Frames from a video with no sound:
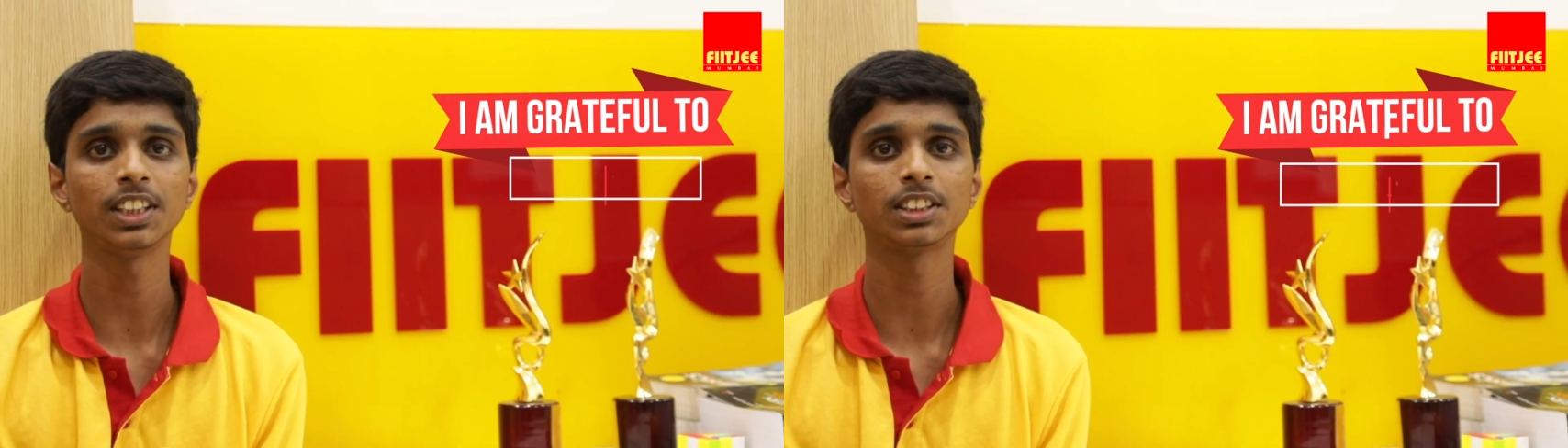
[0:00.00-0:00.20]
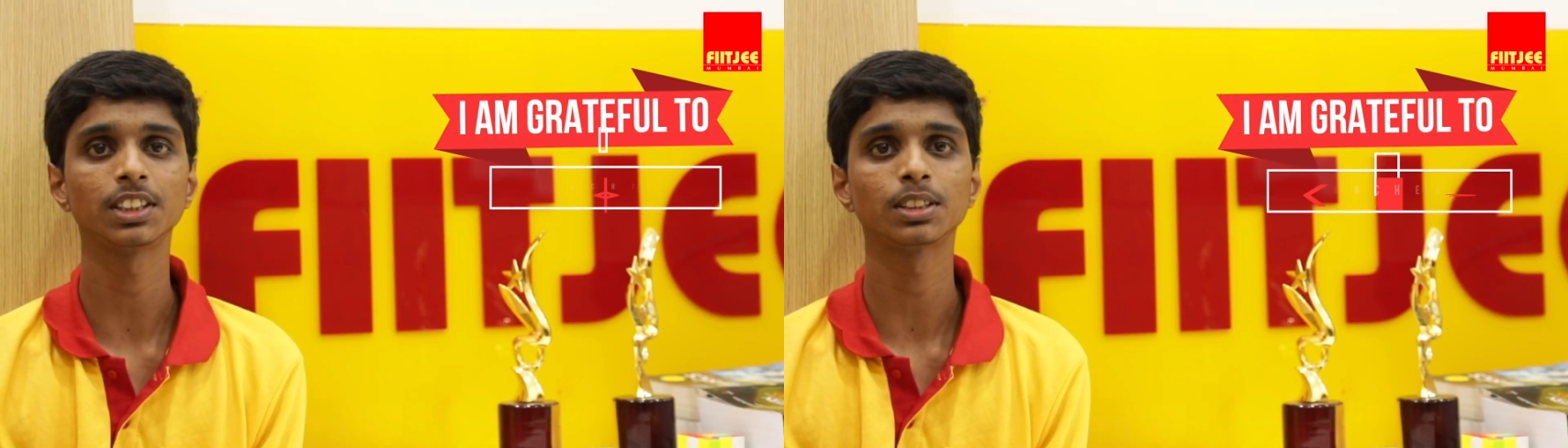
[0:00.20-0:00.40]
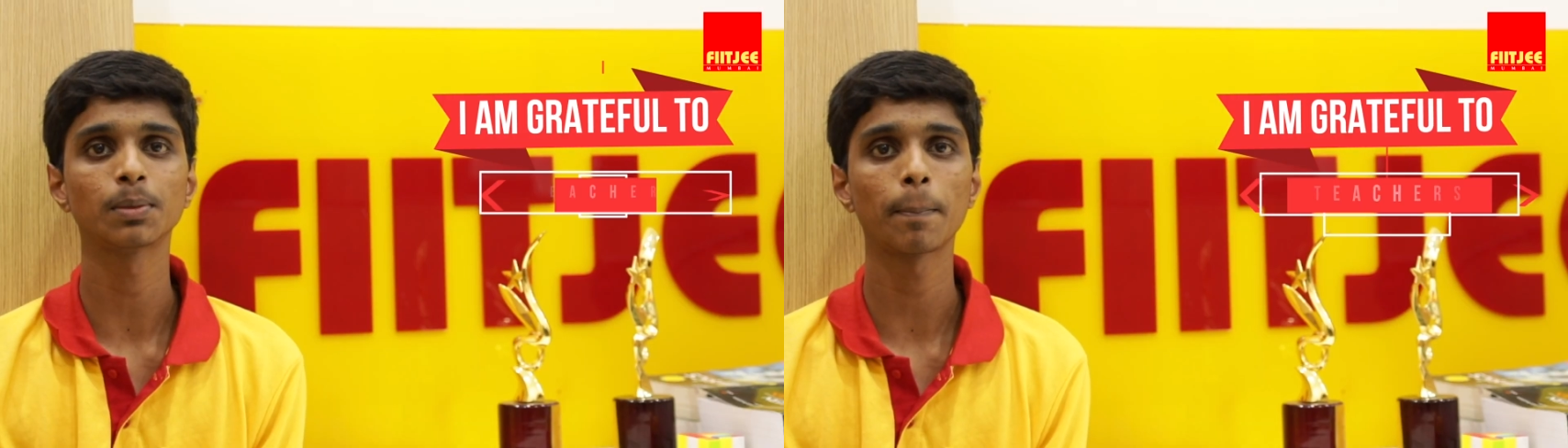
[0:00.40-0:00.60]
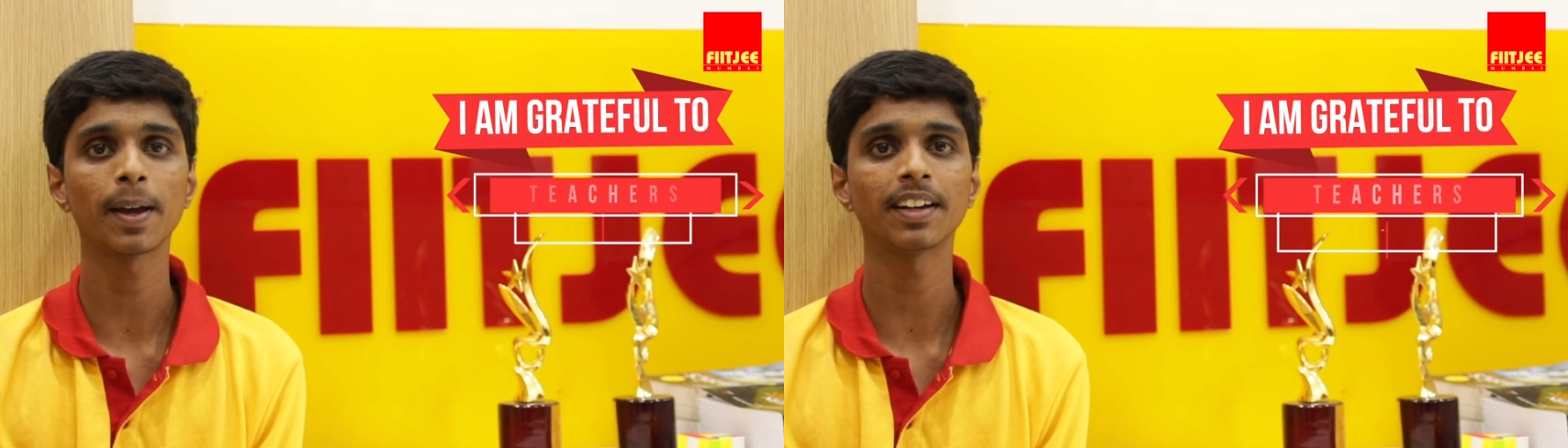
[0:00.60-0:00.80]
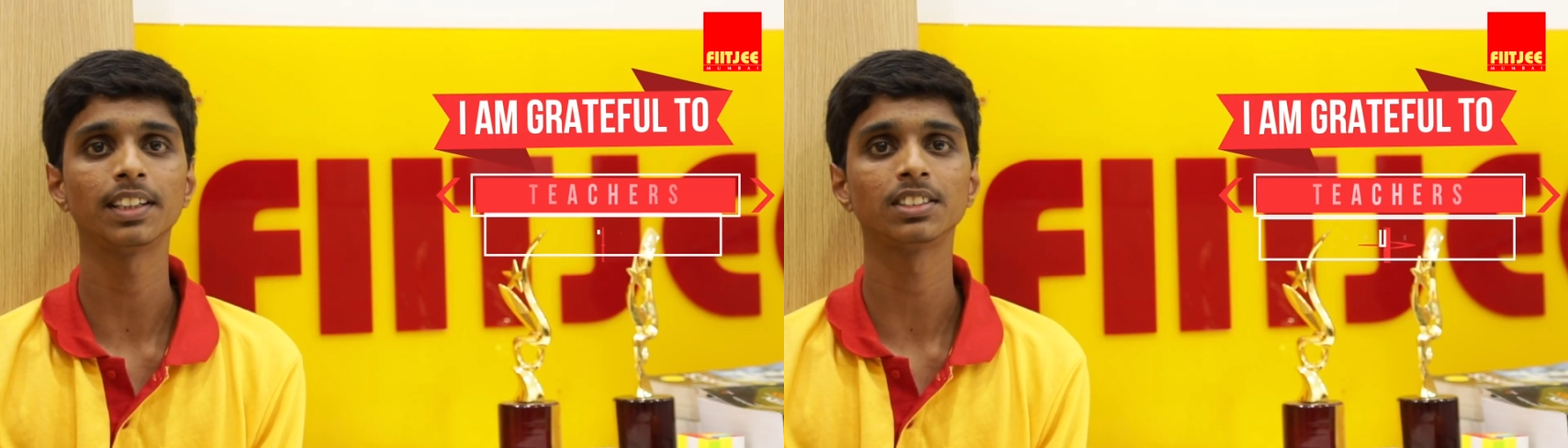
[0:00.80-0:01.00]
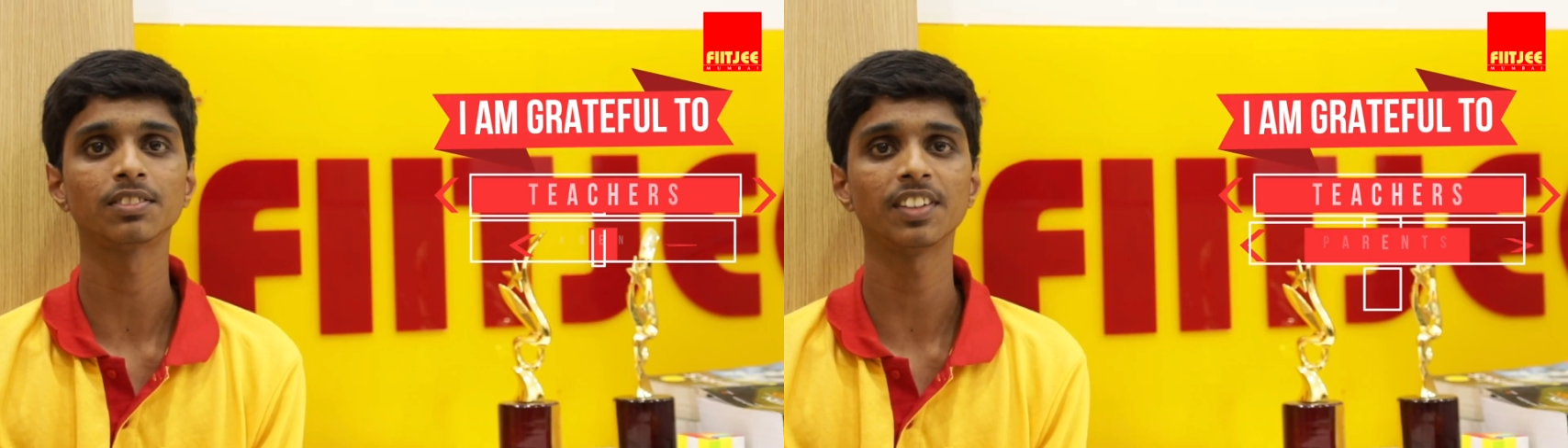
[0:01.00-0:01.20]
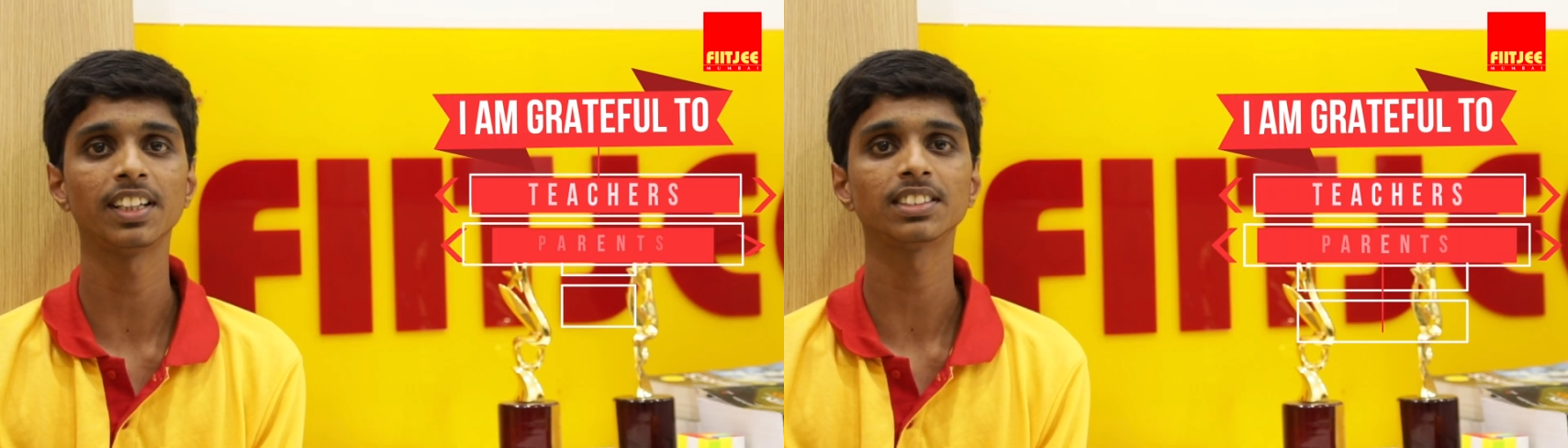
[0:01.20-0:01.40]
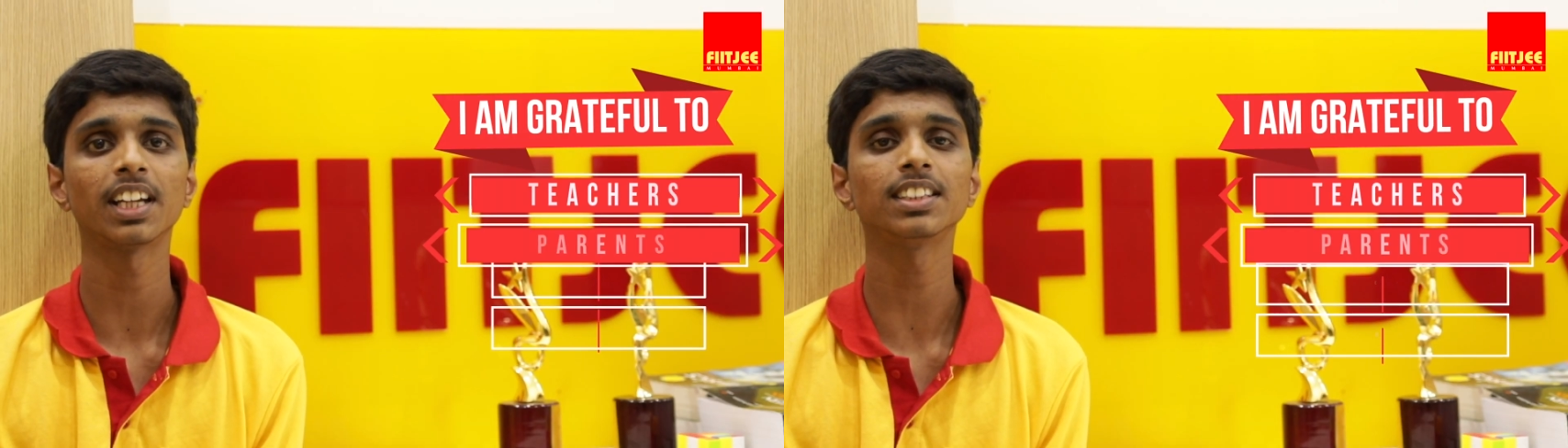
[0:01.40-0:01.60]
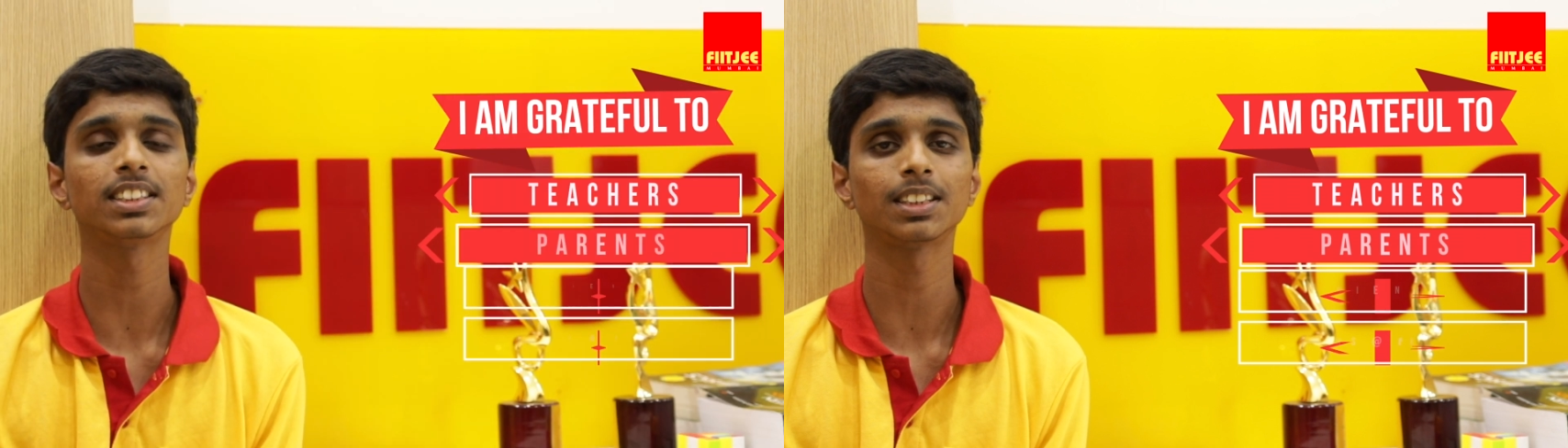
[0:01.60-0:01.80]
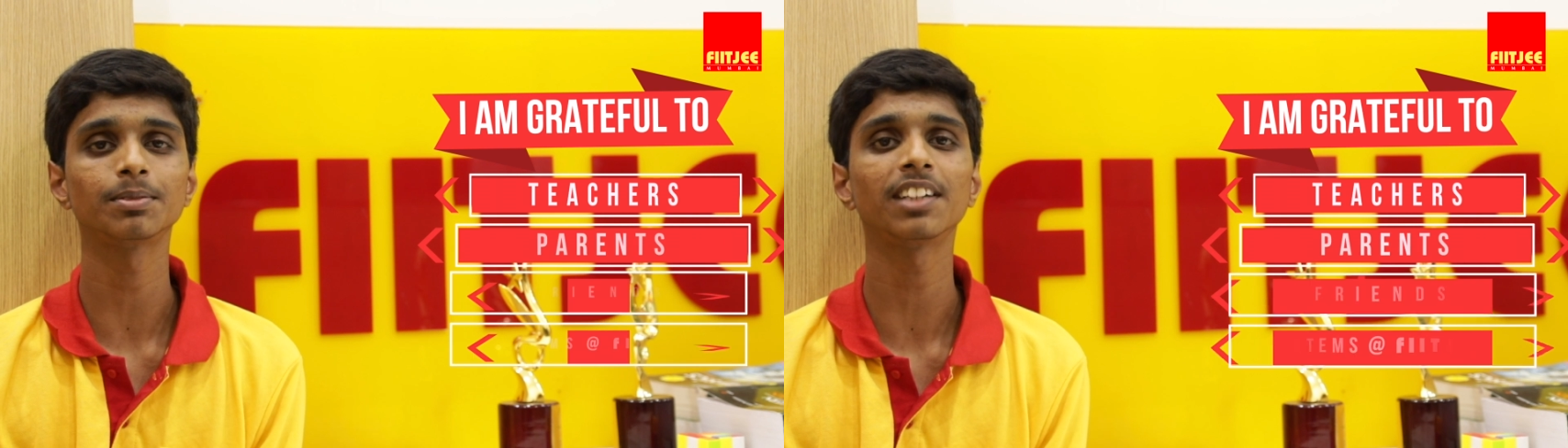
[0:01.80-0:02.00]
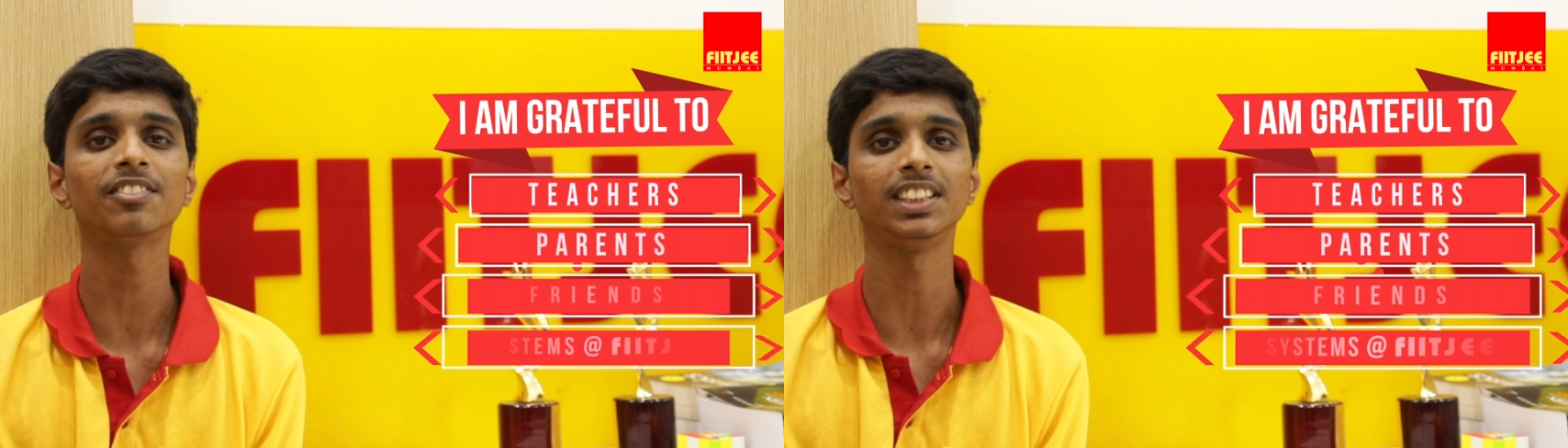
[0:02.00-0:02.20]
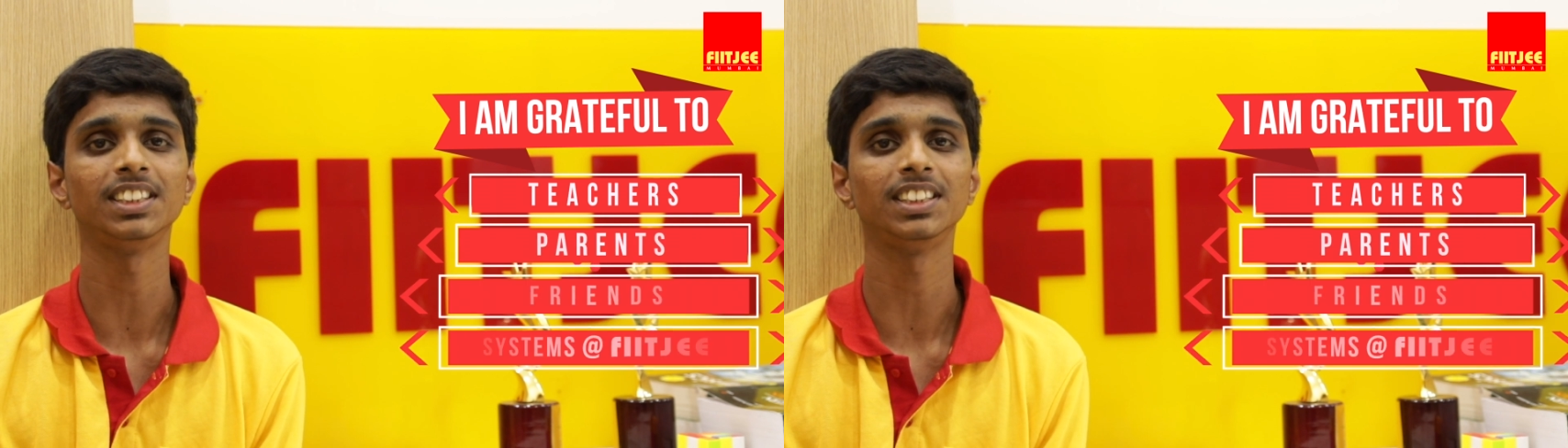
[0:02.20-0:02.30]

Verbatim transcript: teachers, parents, friends and systems at